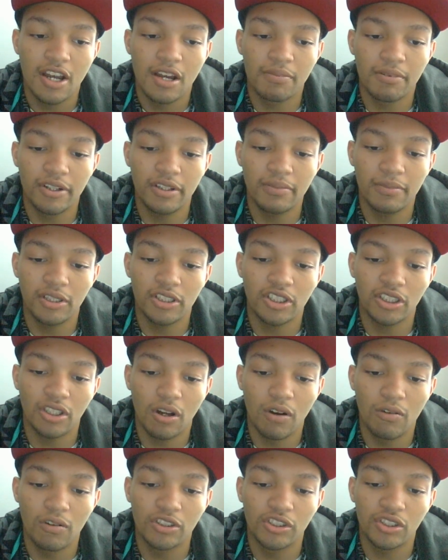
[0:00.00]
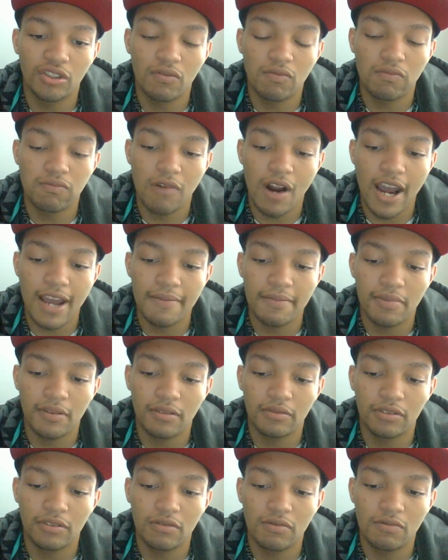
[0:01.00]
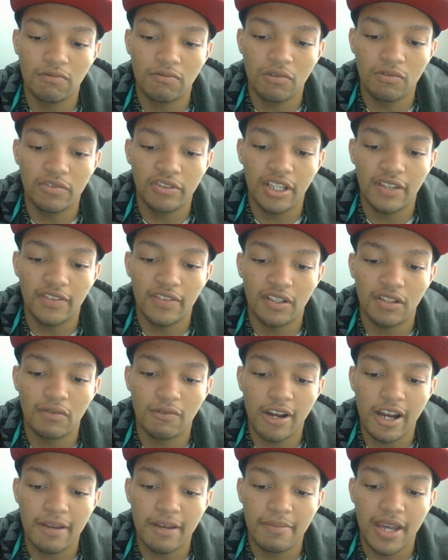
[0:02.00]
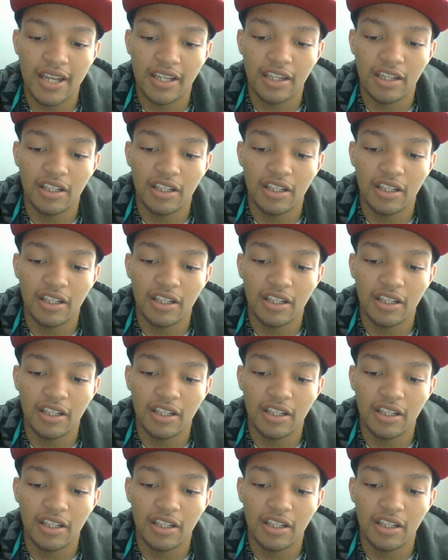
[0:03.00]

Pretty much Owens threw Rusev into Ryback,